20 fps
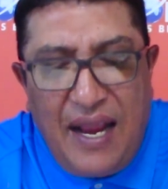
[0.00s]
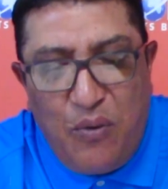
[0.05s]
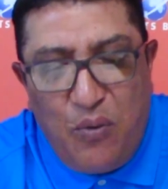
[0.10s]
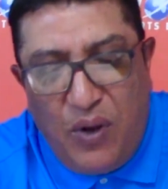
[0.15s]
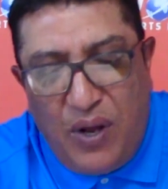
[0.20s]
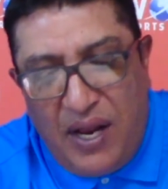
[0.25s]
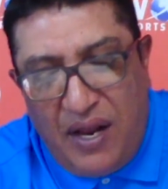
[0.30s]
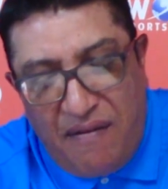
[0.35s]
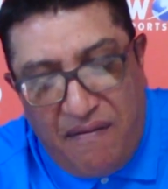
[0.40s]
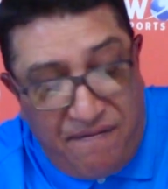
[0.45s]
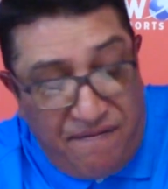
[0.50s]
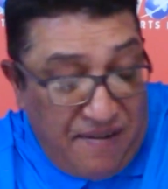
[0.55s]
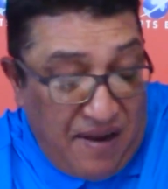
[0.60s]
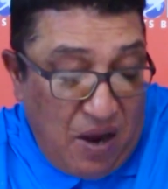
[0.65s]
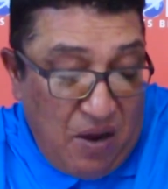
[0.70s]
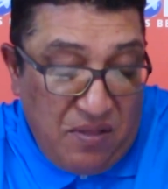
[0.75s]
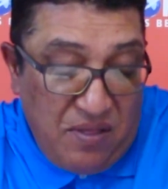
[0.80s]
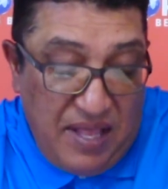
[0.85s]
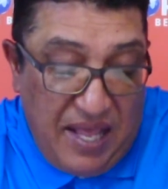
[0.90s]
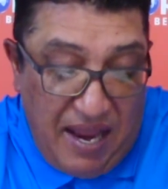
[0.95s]
And what I've
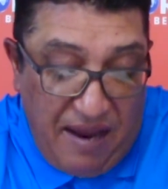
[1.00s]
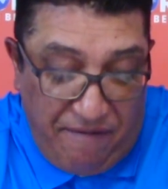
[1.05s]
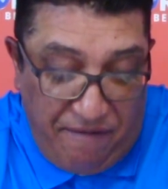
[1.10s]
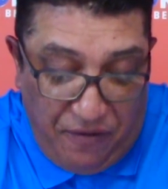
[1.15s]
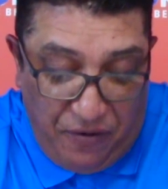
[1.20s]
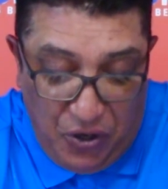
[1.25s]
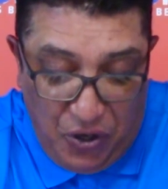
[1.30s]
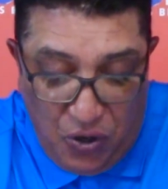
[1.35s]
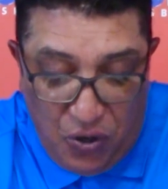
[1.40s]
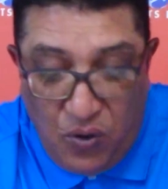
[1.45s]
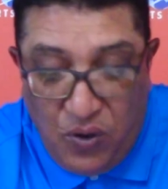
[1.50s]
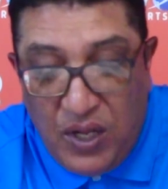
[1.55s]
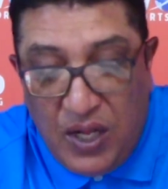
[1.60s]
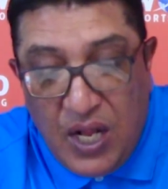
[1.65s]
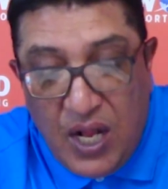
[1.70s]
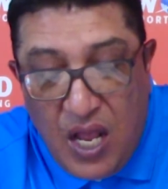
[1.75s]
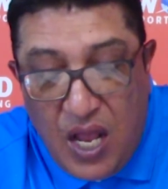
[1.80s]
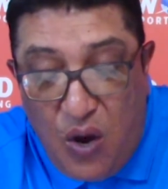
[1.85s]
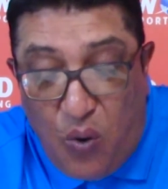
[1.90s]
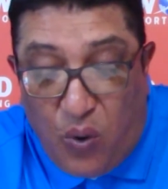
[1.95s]
found there for you
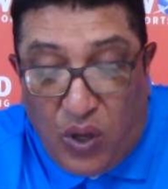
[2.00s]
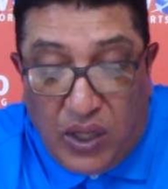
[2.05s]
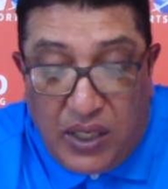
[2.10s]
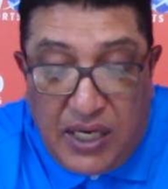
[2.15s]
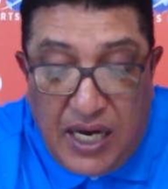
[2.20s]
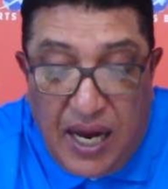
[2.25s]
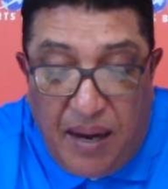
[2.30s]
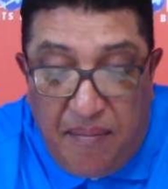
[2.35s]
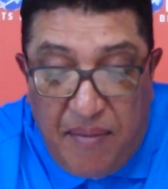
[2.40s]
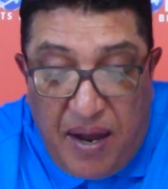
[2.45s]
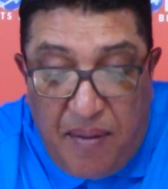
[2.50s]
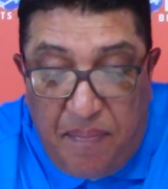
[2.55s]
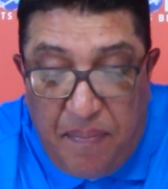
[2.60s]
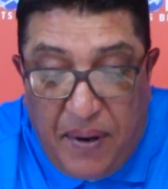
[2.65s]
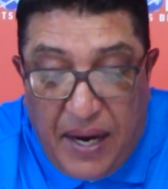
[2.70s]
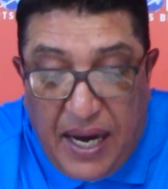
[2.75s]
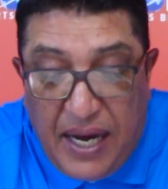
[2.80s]
will come up